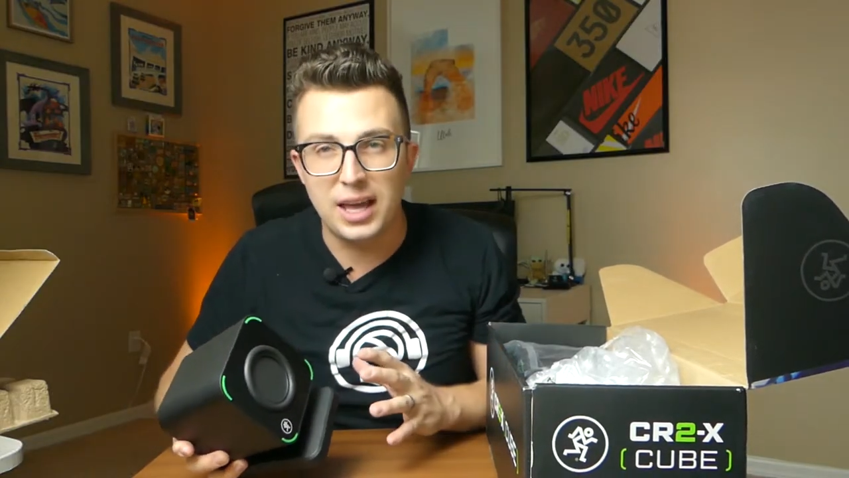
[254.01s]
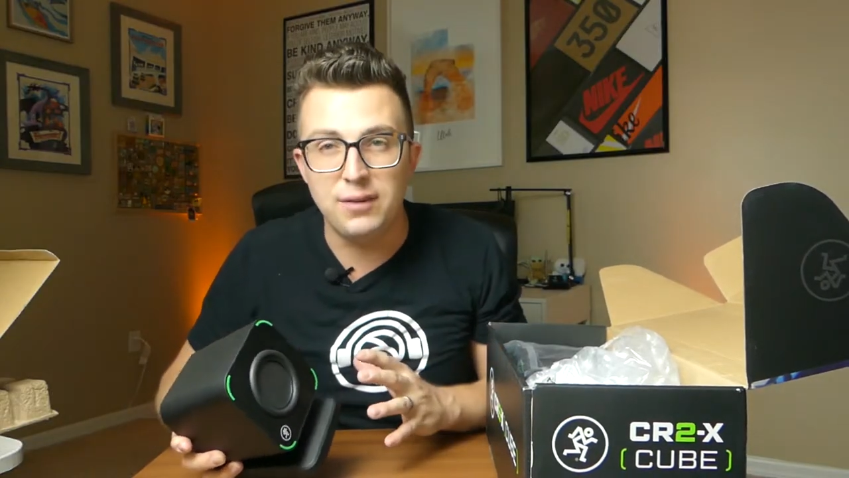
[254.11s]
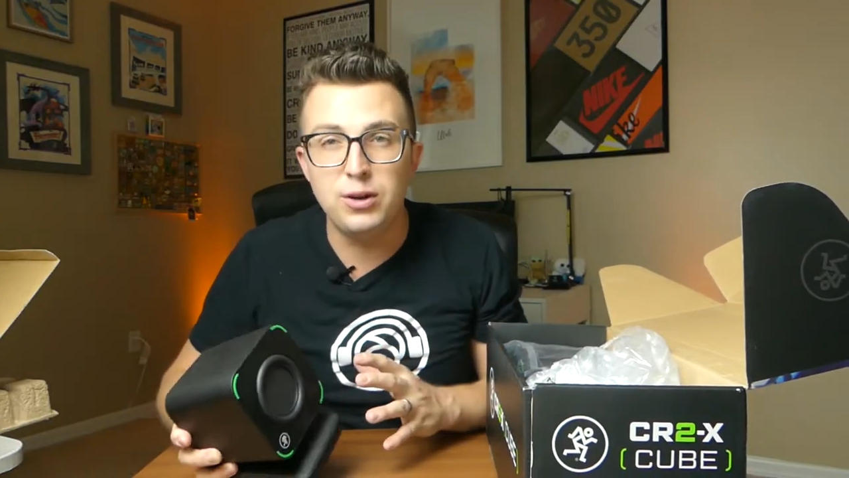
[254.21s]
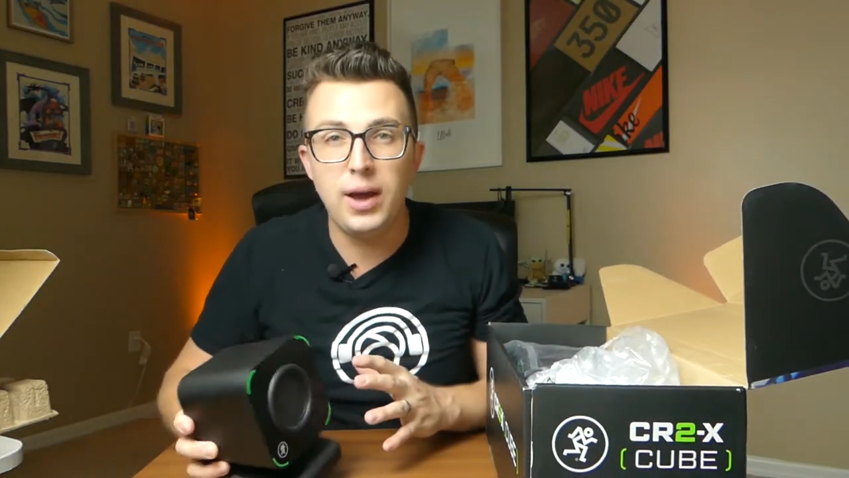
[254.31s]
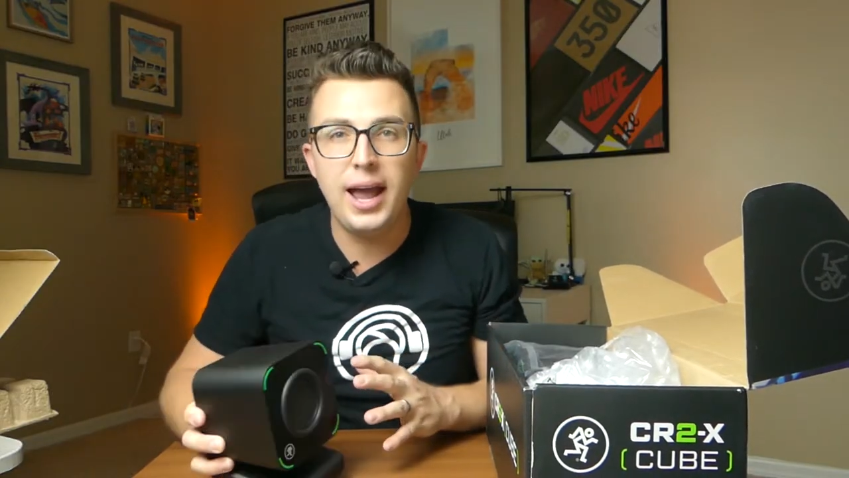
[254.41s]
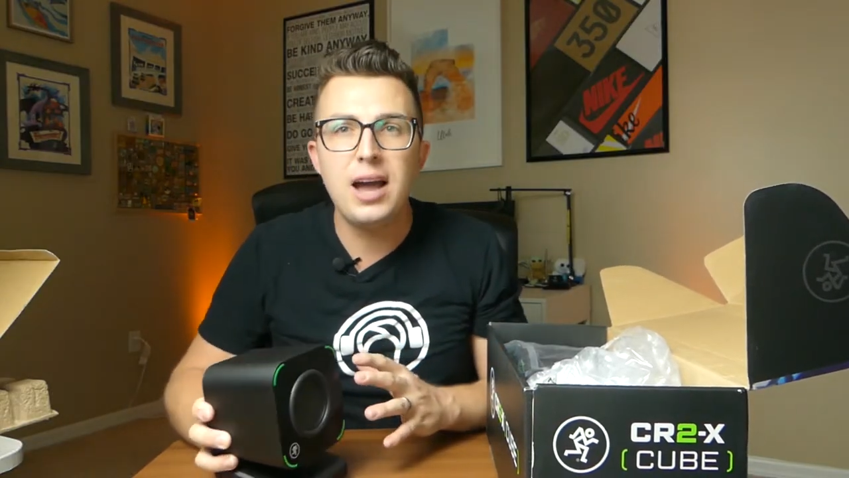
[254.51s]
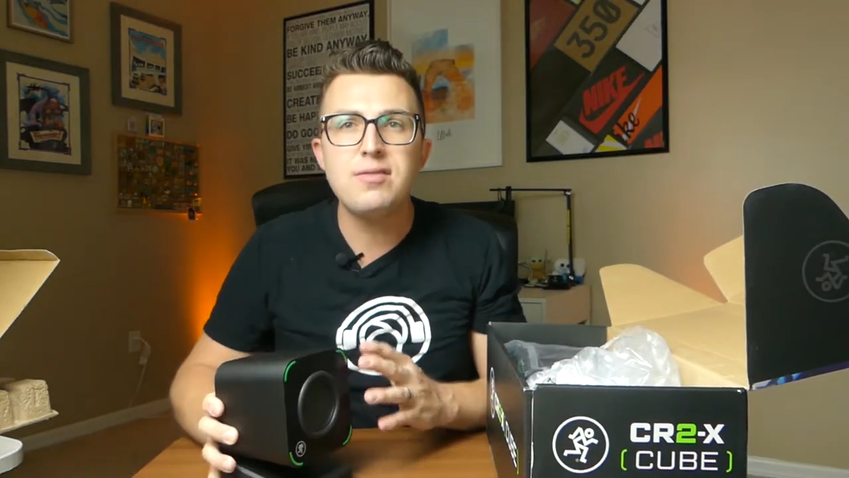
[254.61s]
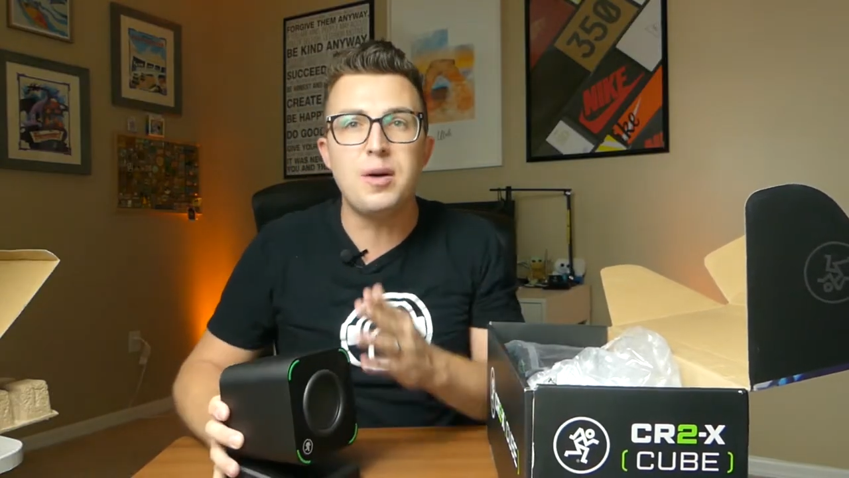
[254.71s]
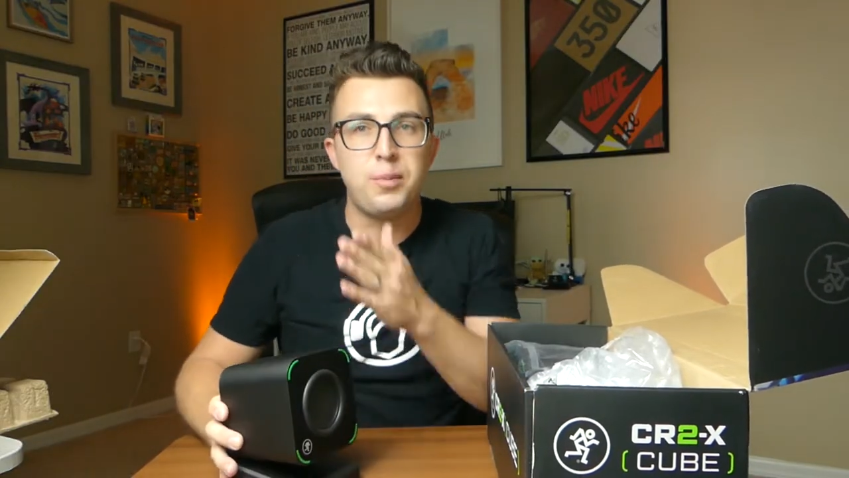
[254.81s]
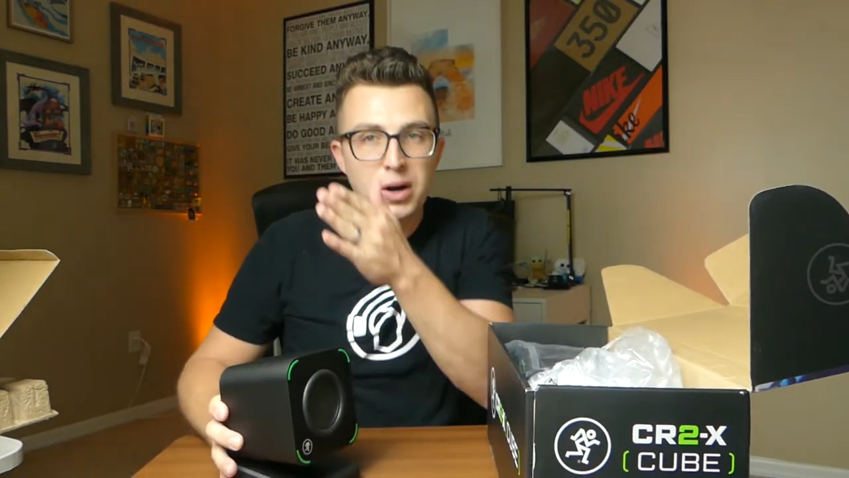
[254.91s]
If you
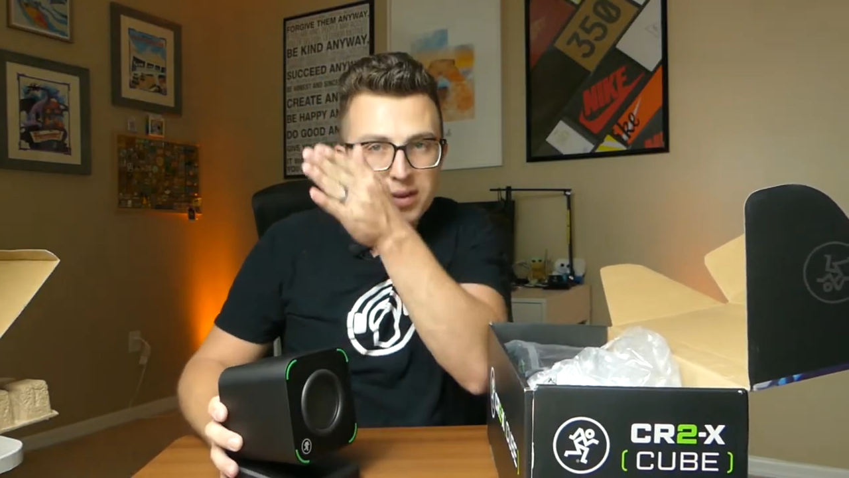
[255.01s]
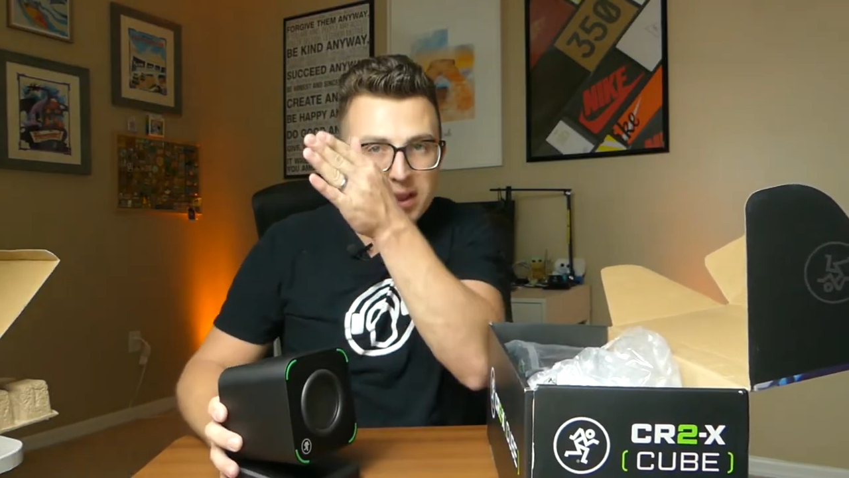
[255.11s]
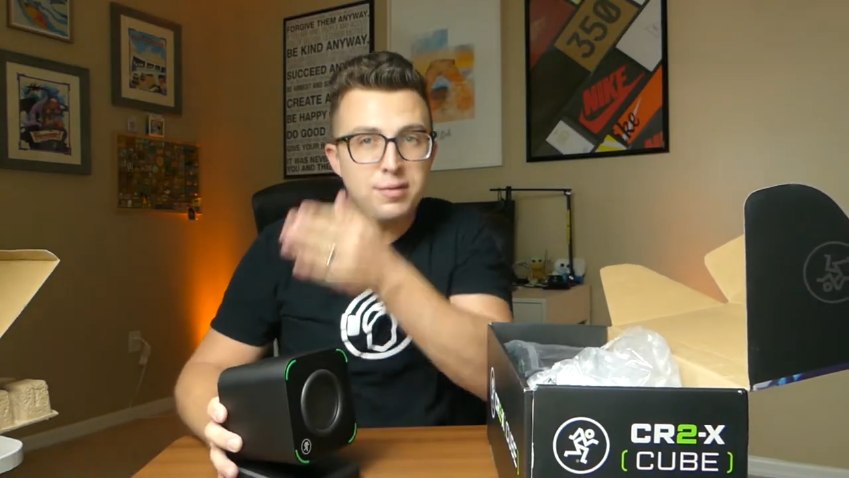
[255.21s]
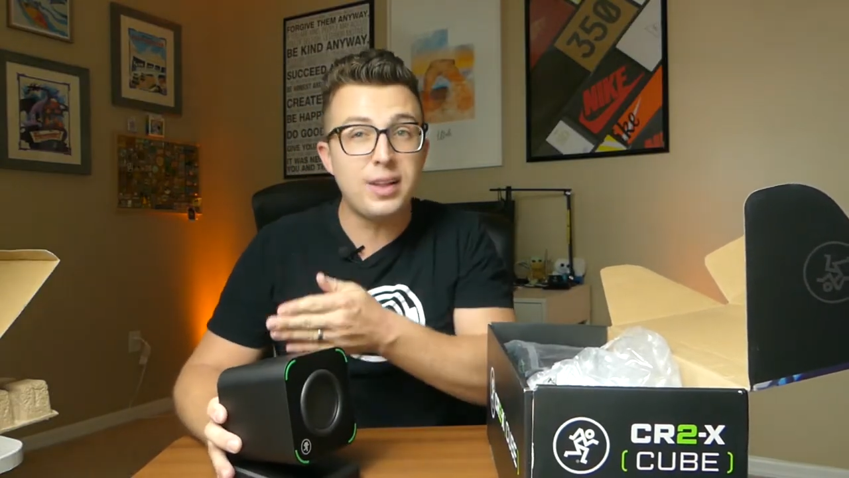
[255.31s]
have a perfectly